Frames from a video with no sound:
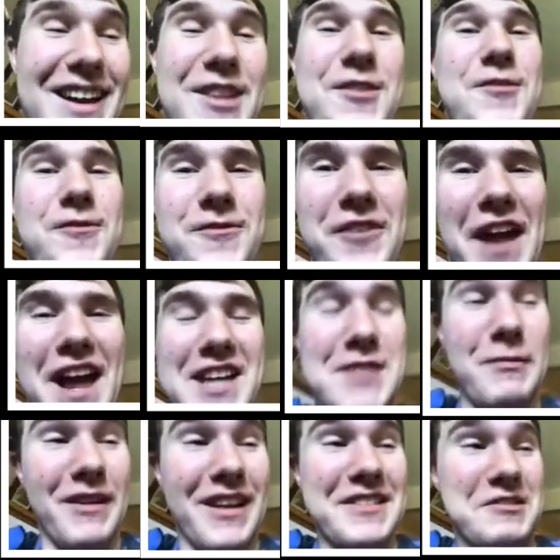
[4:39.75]
It's facts,
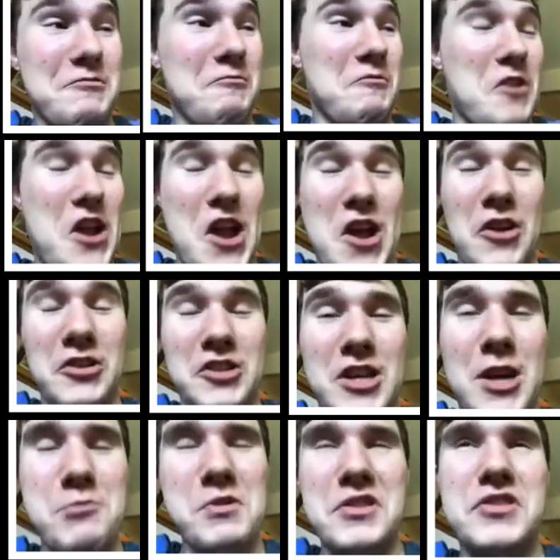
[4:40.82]
but that's a real
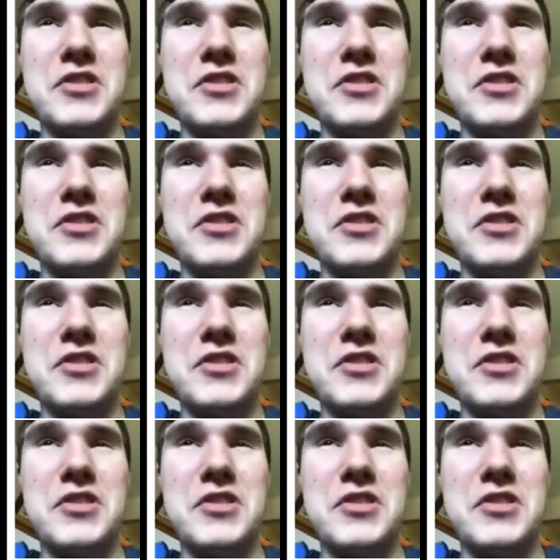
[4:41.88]
good one.